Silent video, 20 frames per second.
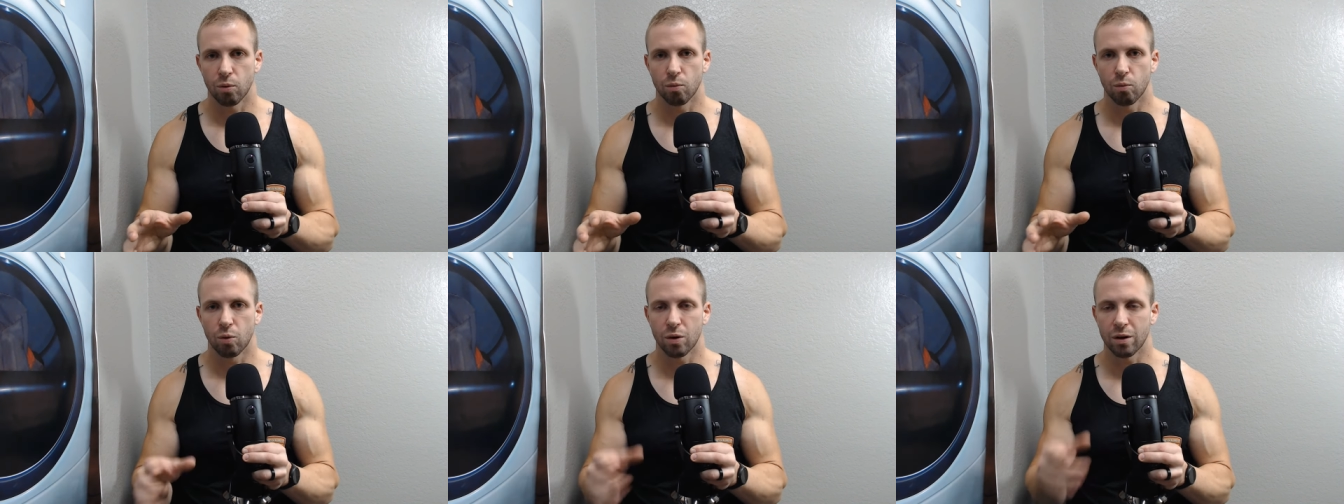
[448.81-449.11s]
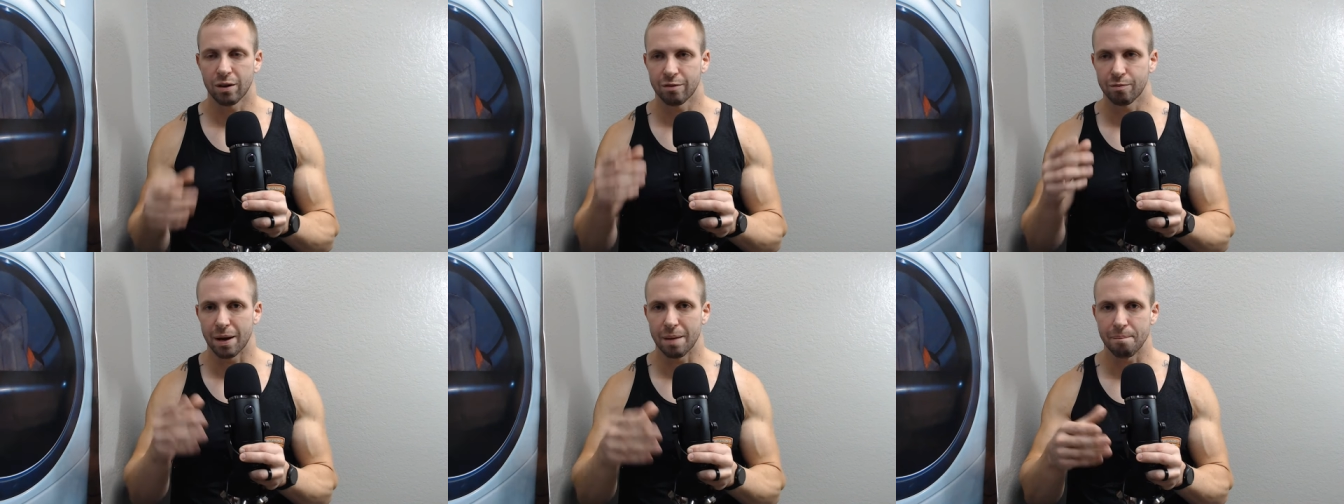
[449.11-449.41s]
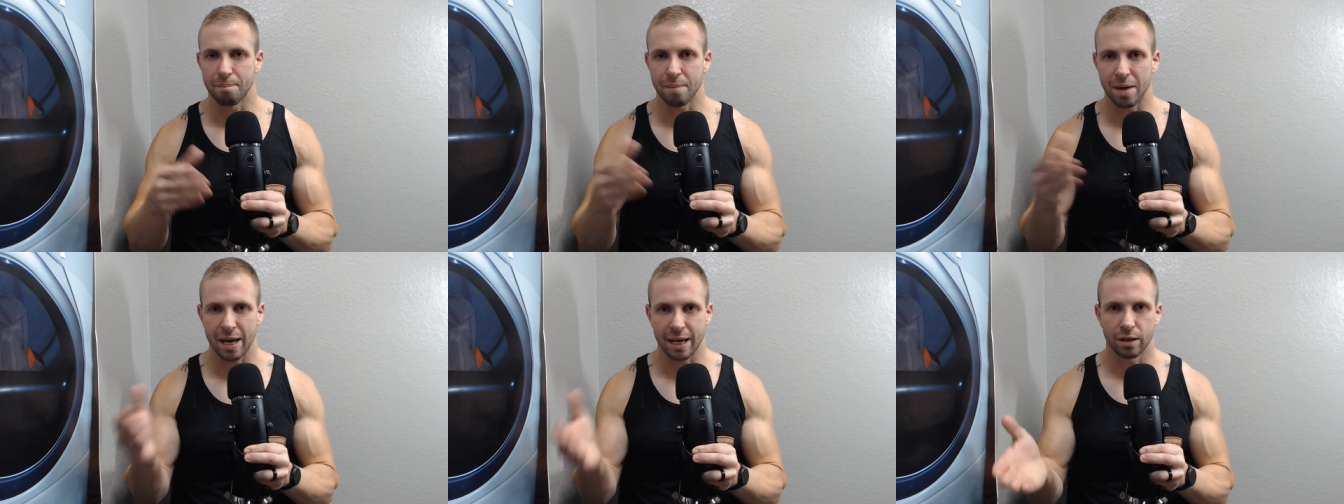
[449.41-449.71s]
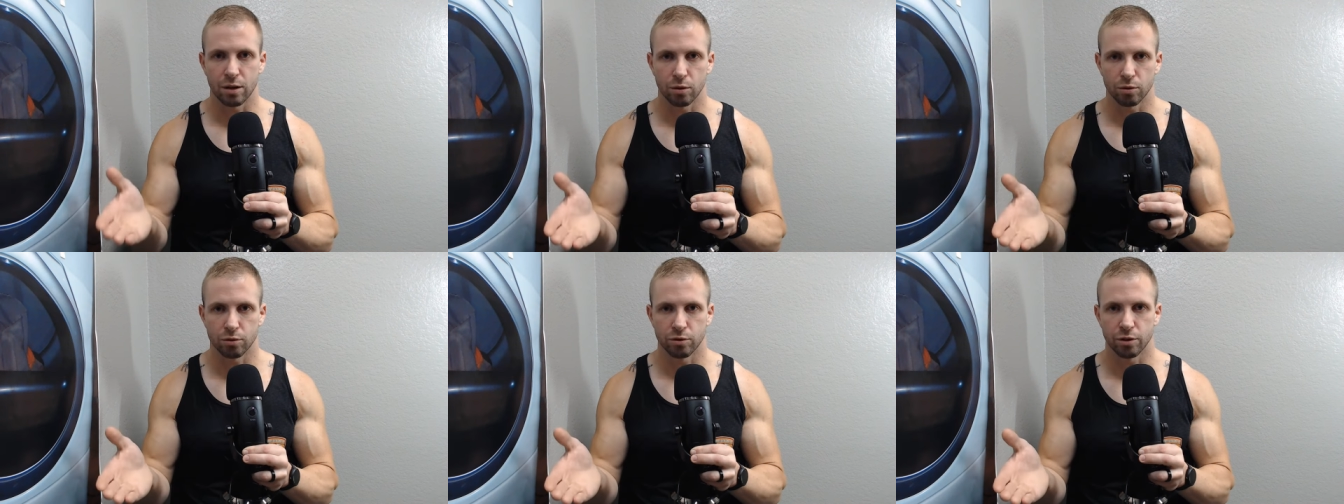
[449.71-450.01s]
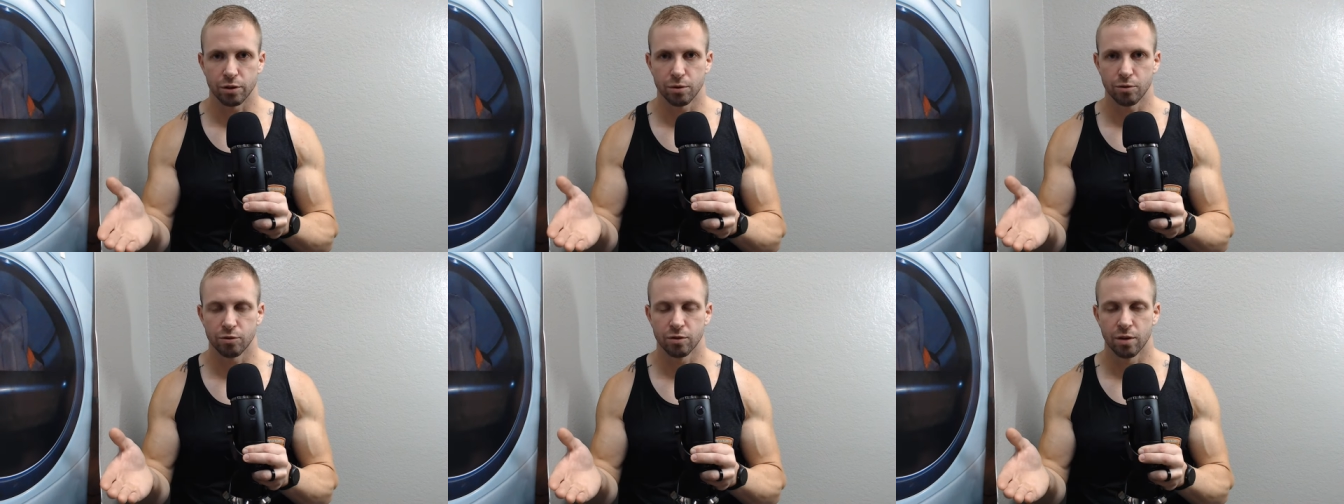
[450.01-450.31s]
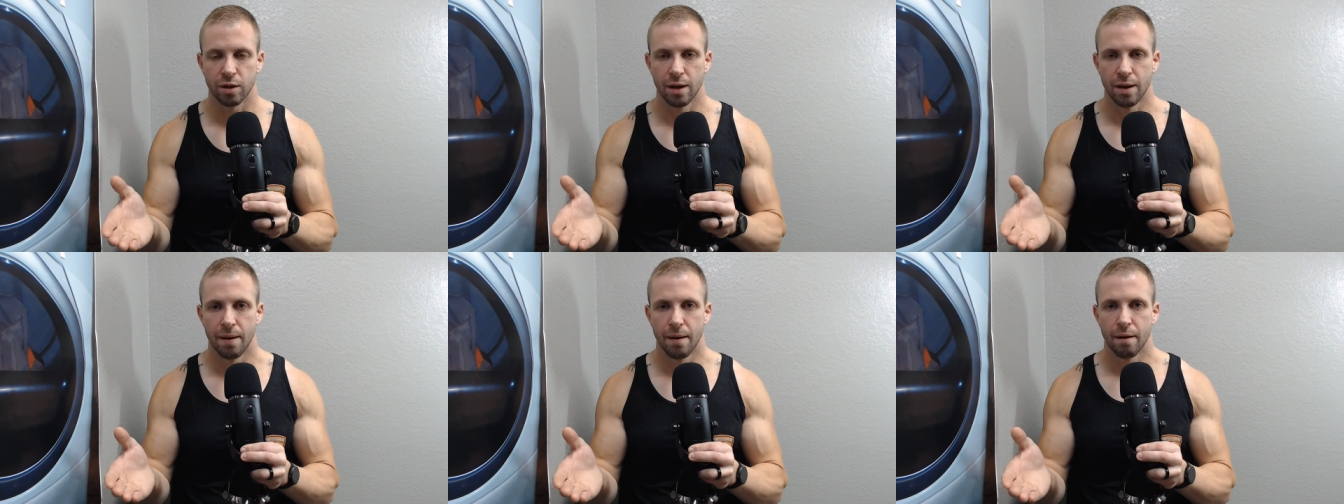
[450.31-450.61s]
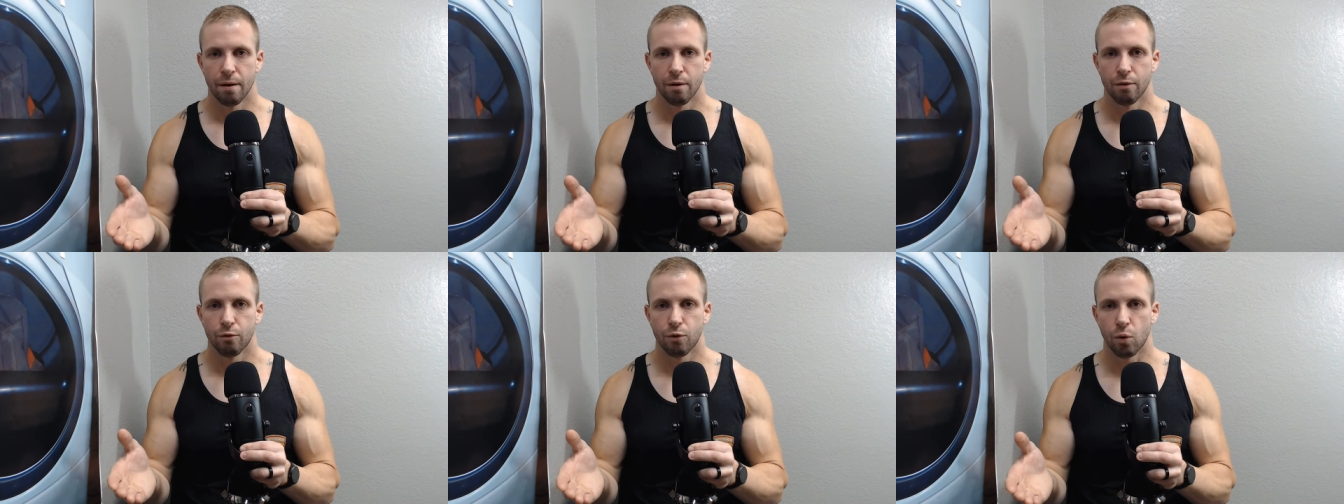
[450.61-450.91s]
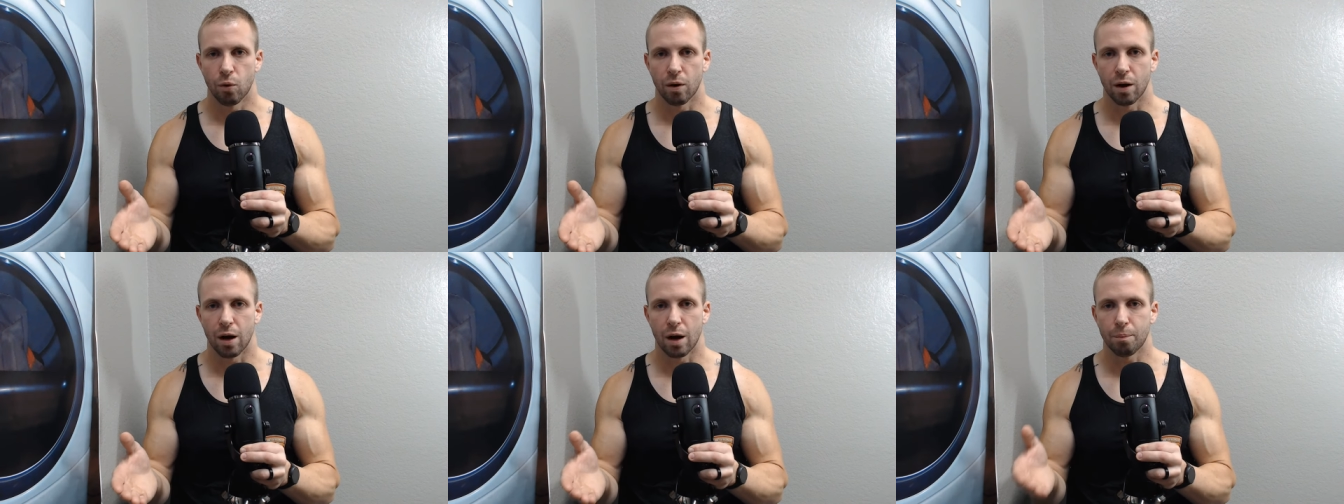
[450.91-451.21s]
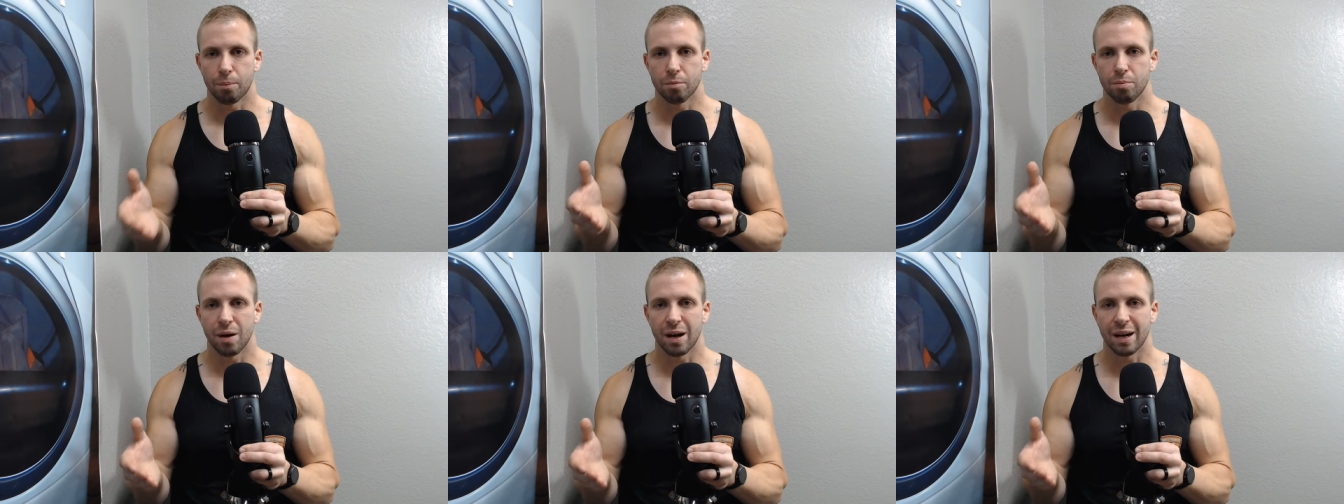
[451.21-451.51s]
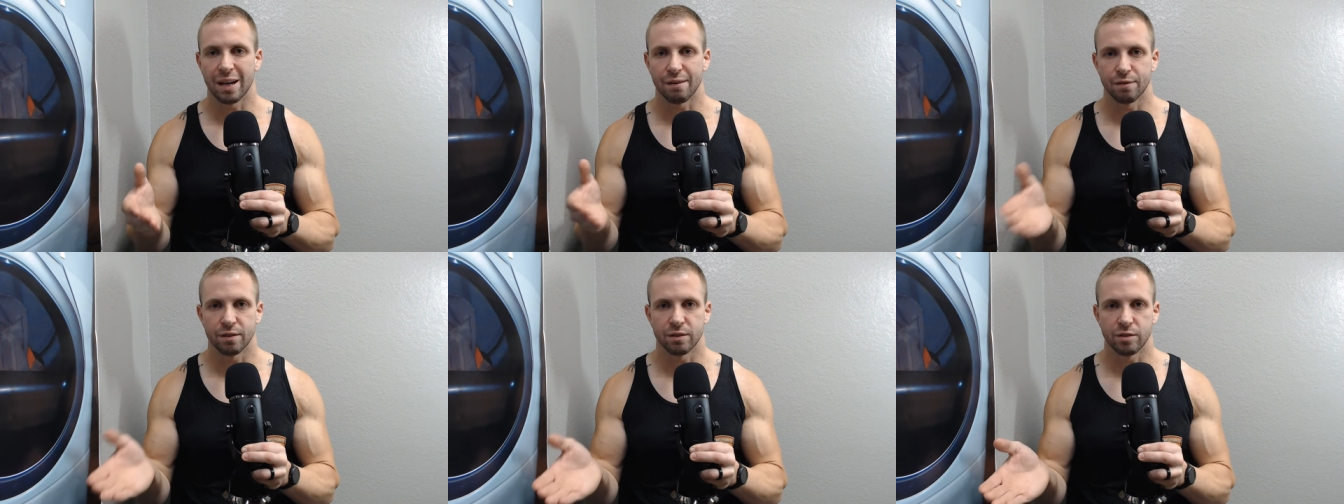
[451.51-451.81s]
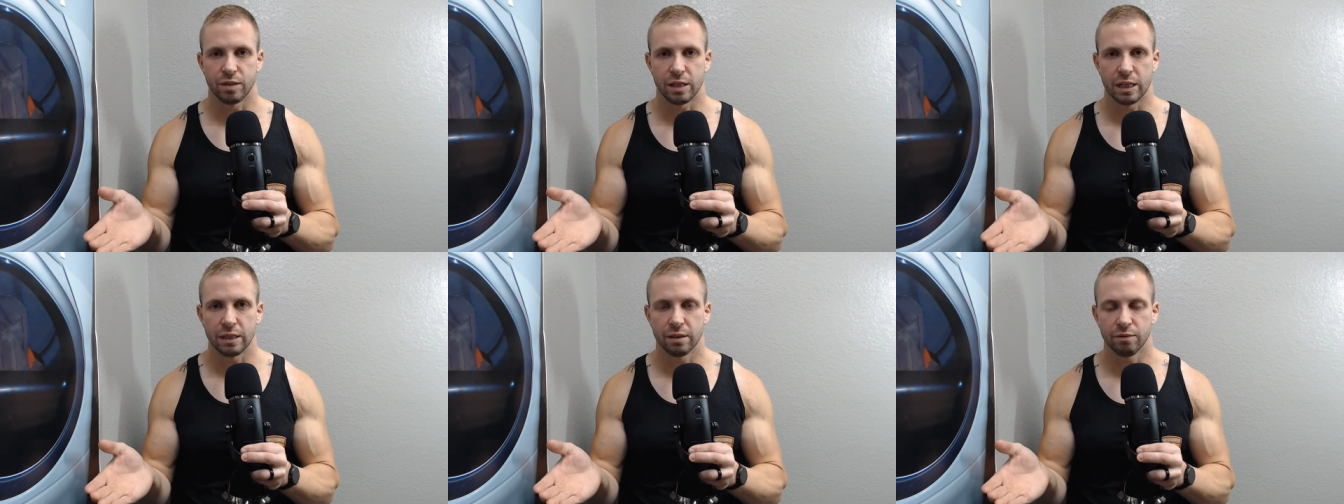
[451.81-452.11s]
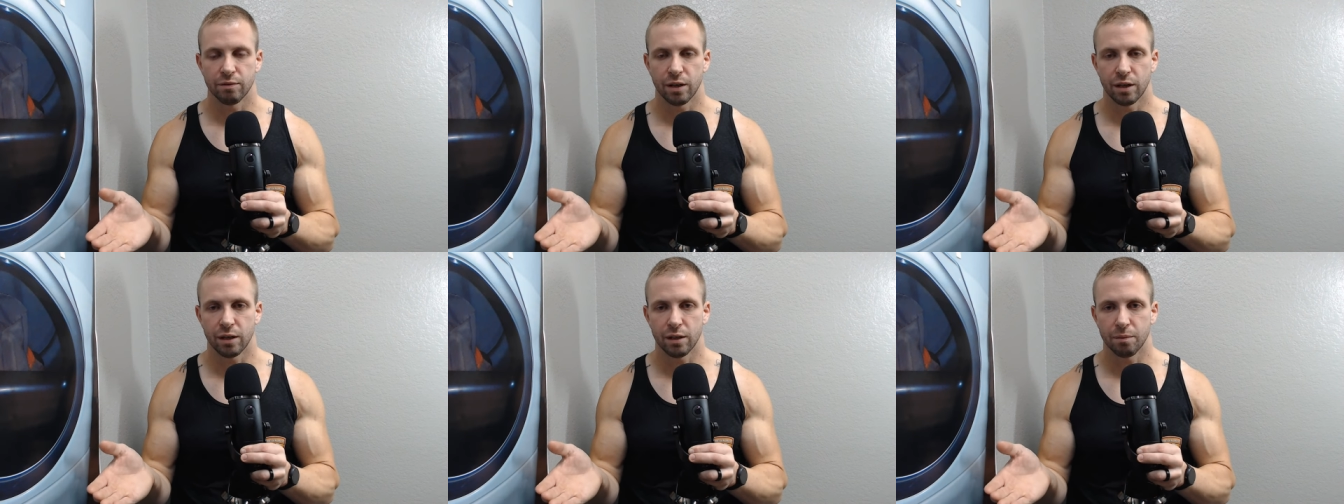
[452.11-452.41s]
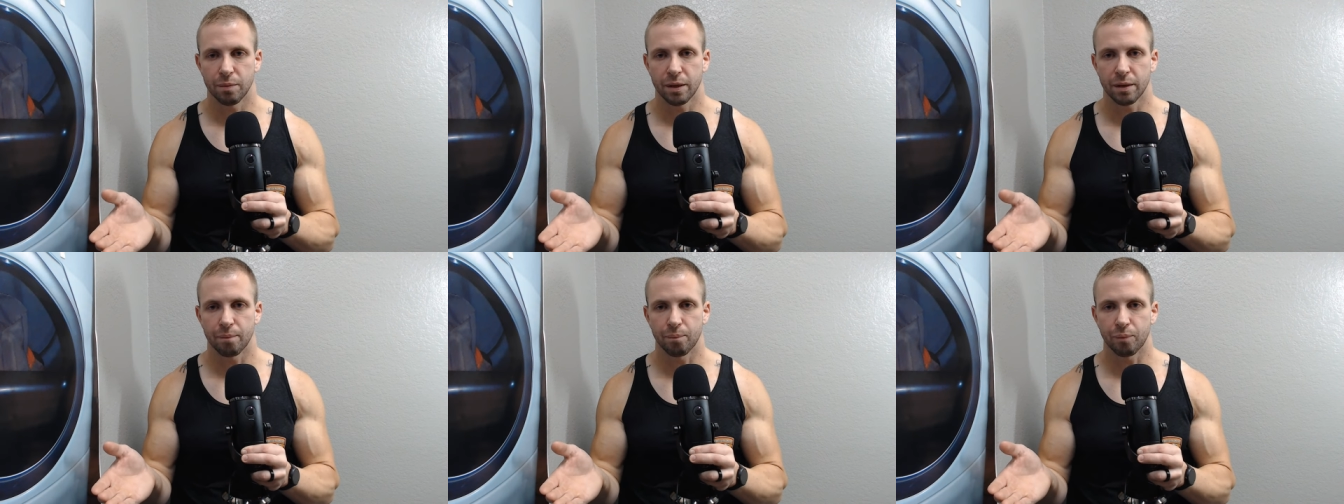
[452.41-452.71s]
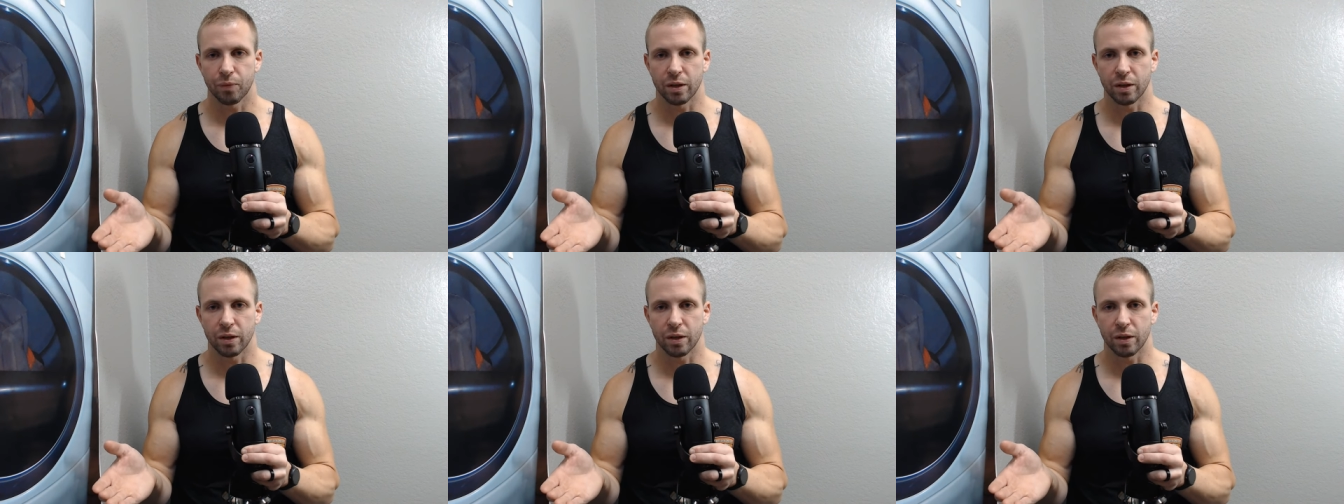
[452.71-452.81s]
one of my main go-tos for upper body physique development